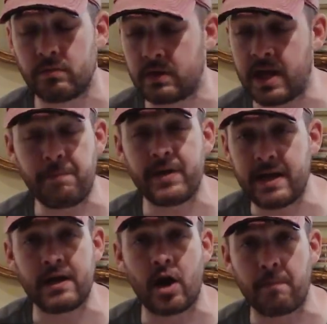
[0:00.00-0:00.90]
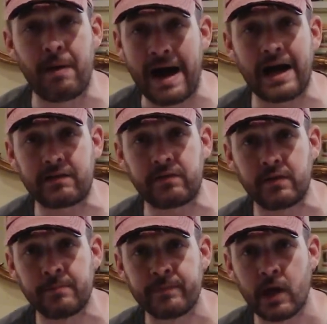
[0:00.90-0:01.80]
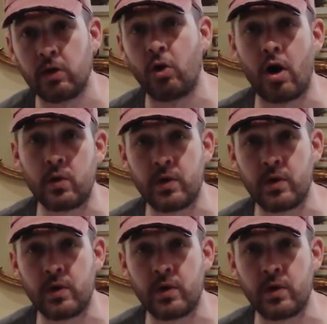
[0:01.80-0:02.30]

keep it in our box along